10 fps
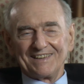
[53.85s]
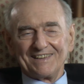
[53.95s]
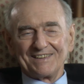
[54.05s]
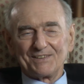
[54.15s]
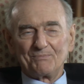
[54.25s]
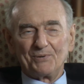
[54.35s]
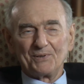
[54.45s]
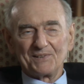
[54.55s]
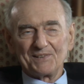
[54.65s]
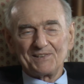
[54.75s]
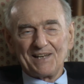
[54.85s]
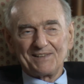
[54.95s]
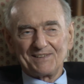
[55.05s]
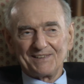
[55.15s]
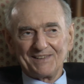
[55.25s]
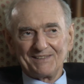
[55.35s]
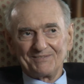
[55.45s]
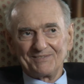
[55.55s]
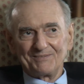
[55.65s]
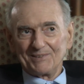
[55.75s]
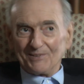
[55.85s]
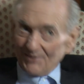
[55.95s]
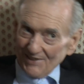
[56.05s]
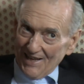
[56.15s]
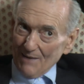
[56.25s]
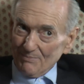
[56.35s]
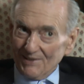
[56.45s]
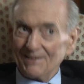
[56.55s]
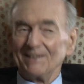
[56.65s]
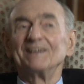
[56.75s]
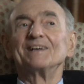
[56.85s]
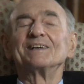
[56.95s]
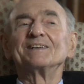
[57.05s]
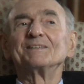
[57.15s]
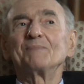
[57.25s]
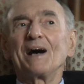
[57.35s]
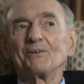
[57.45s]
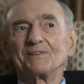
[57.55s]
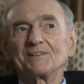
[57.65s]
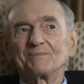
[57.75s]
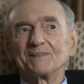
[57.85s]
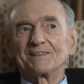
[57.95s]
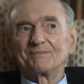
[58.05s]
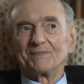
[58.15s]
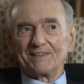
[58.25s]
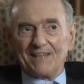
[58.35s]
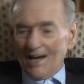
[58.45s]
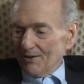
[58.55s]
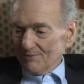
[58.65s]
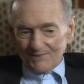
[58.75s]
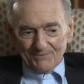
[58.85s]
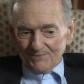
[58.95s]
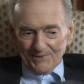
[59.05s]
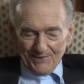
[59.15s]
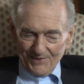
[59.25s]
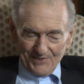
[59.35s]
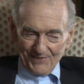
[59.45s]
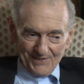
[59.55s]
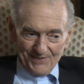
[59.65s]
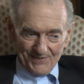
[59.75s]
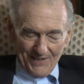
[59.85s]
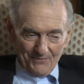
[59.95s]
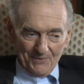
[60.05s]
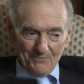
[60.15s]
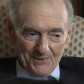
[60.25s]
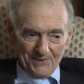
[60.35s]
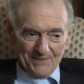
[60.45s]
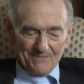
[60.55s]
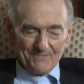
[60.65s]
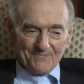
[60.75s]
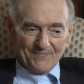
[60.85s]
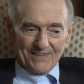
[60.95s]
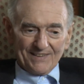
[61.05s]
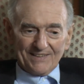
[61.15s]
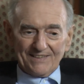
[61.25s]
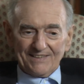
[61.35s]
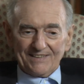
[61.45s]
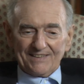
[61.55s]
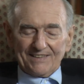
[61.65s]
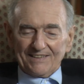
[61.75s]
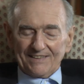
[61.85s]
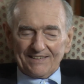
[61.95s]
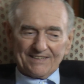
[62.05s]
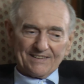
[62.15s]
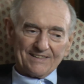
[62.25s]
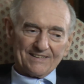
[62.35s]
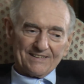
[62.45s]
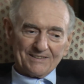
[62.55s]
supporters actually weren't very happy about it. But now the word is everywhere, and